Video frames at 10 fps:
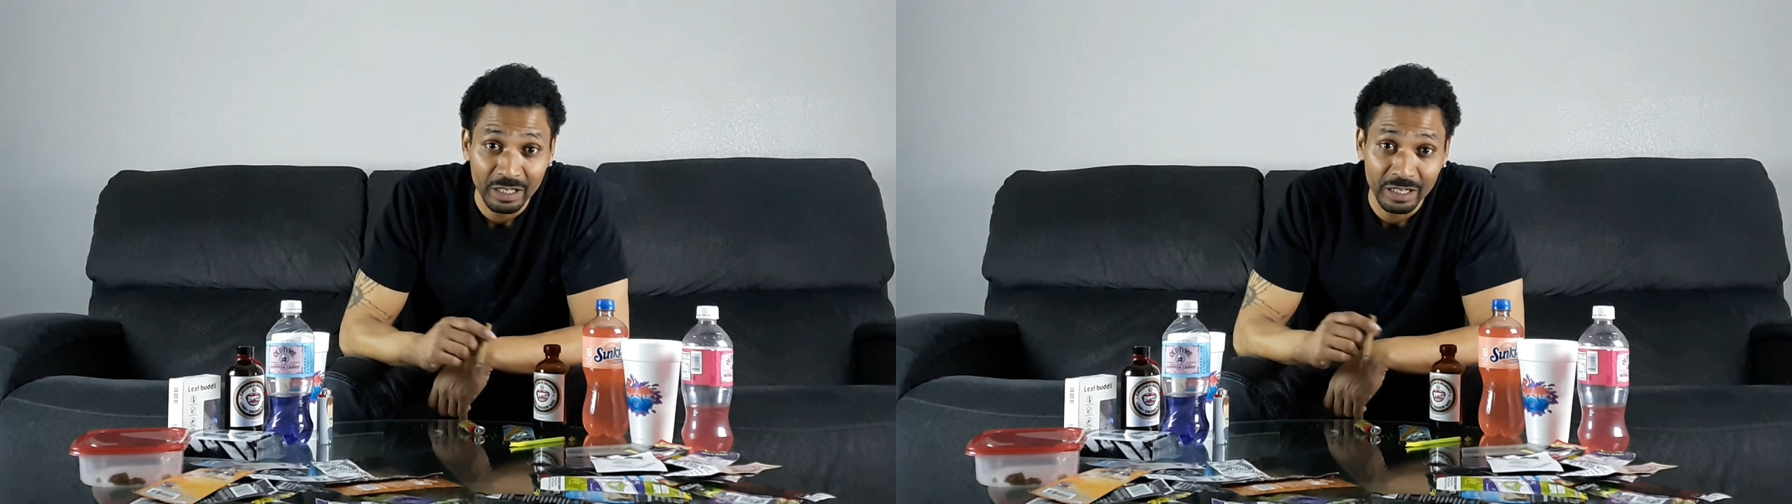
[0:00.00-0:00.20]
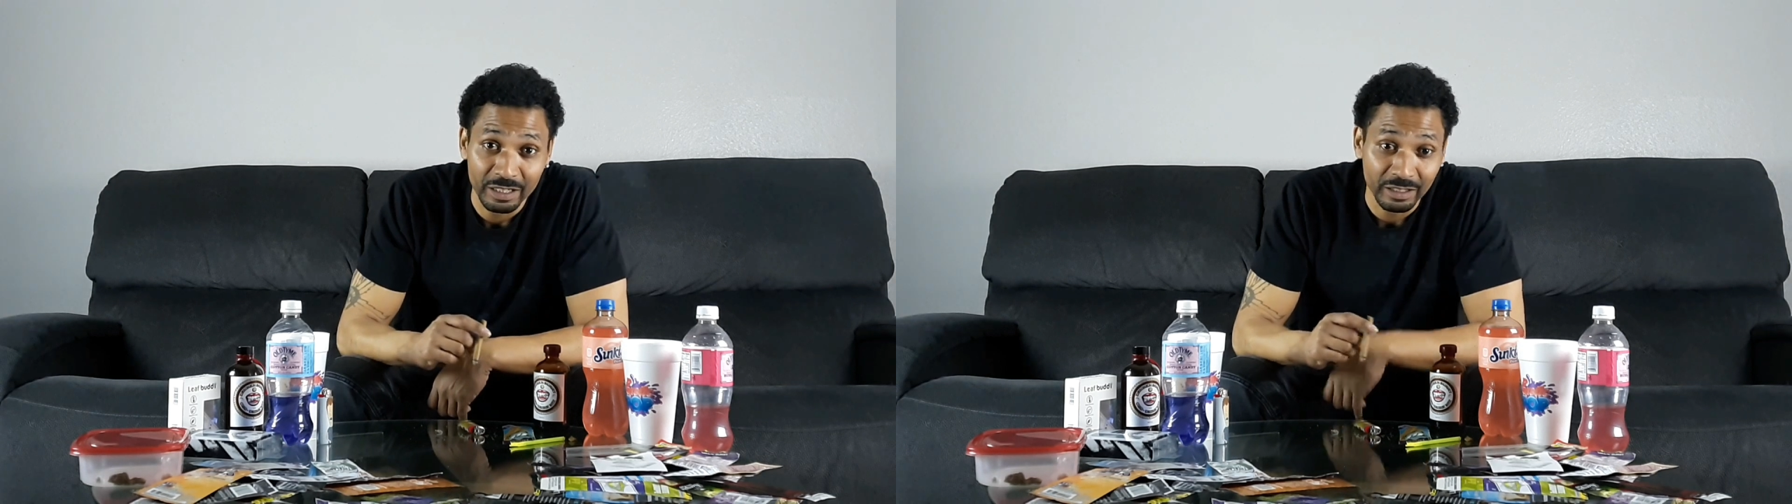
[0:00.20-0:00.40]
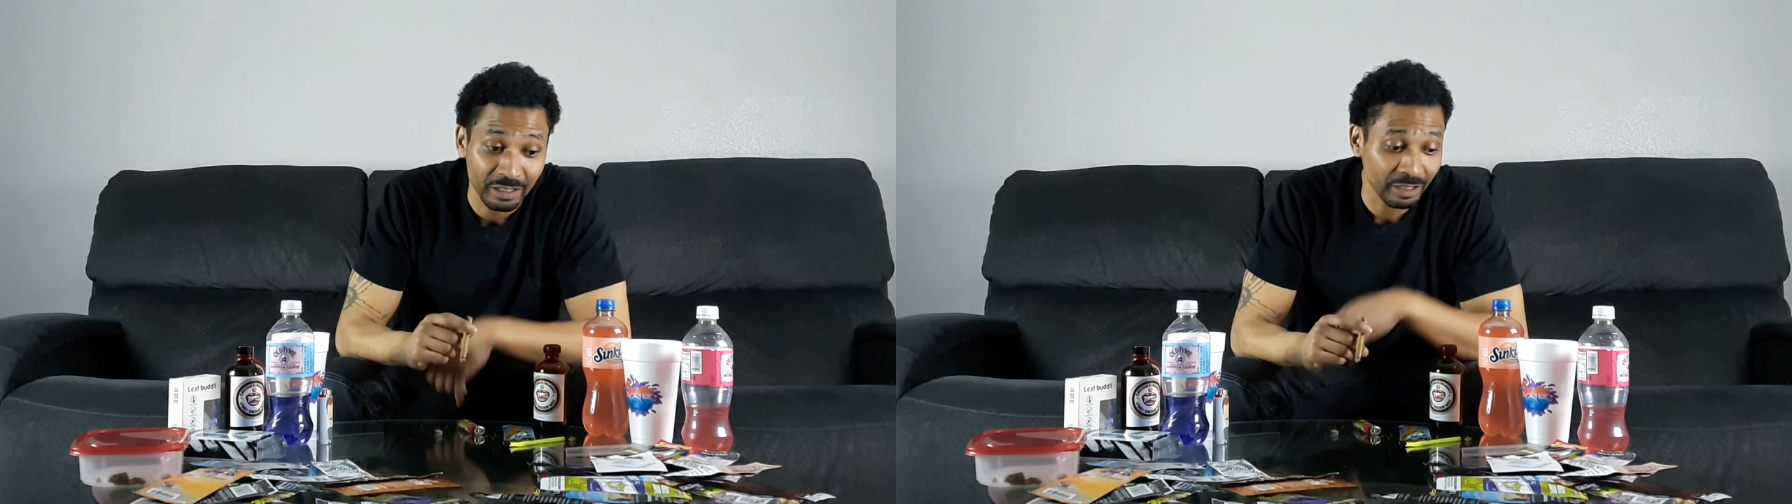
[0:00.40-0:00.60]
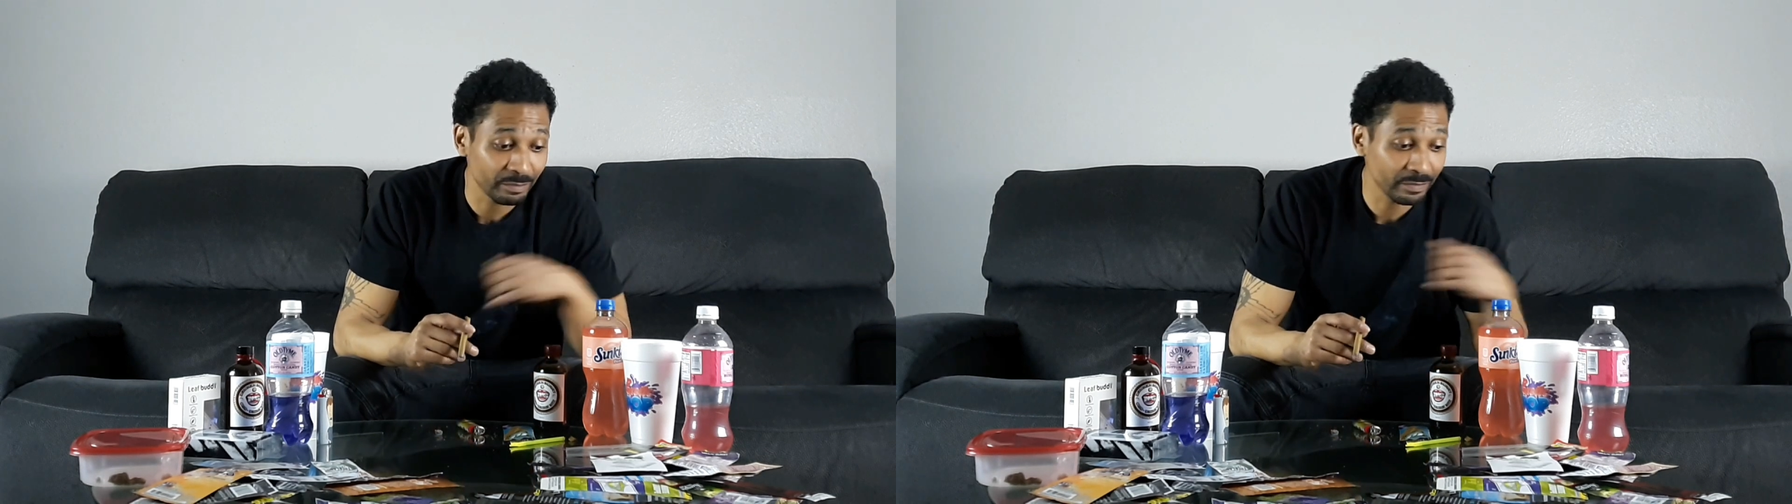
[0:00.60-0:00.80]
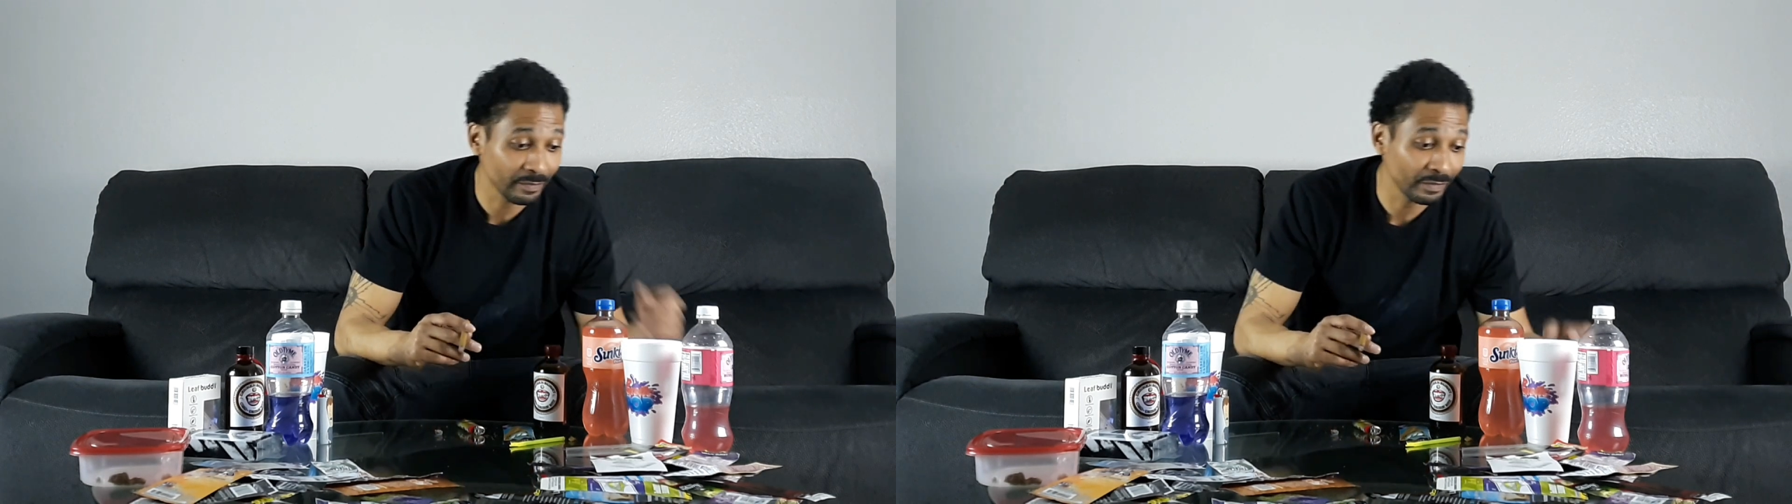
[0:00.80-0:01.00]
And
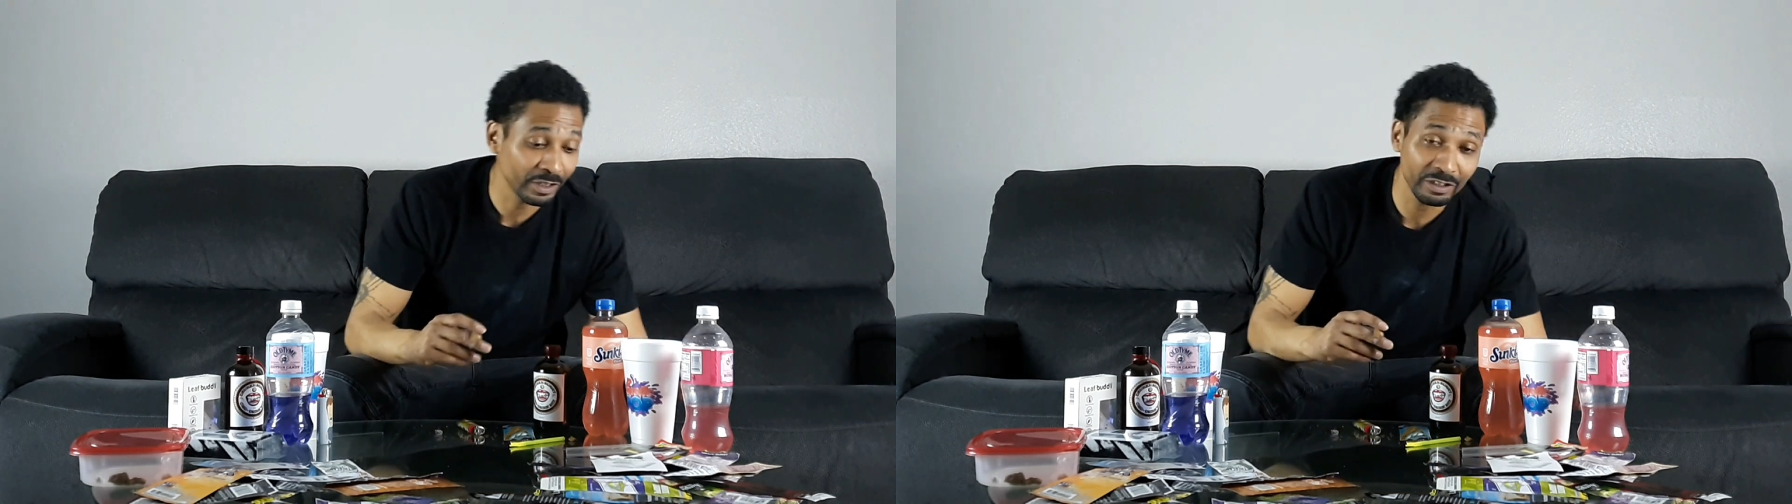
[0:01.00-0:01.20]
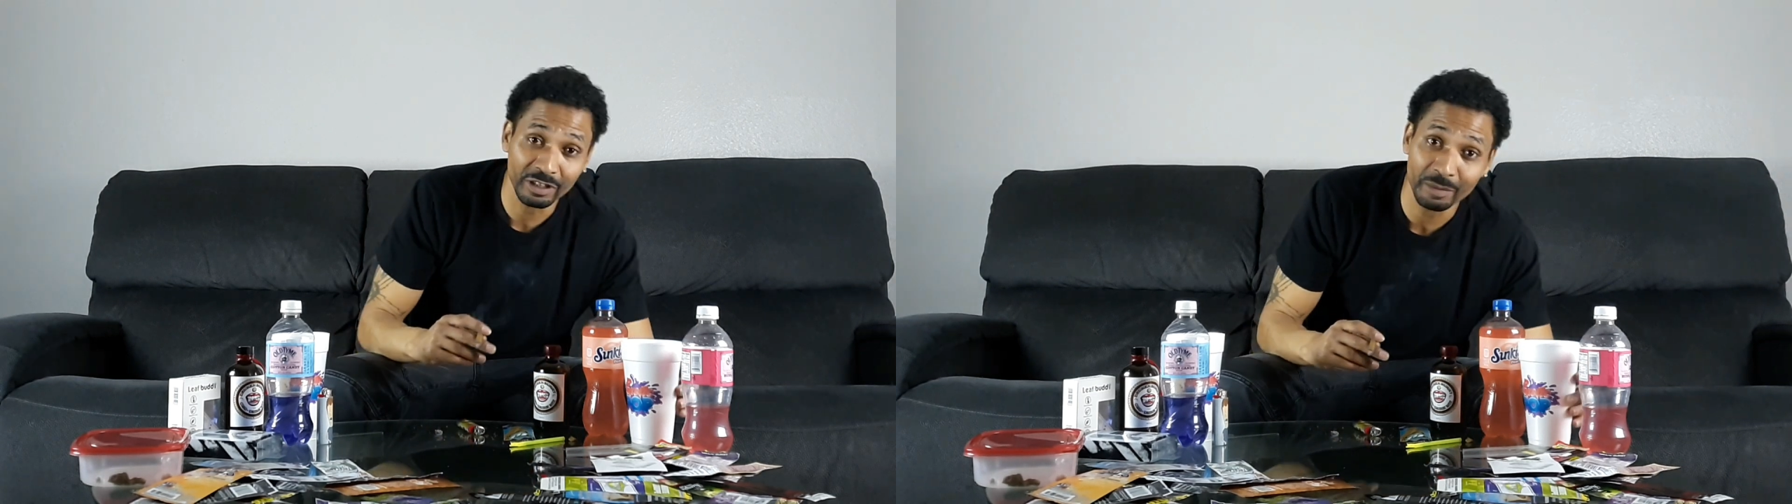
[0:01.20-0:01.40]
you know,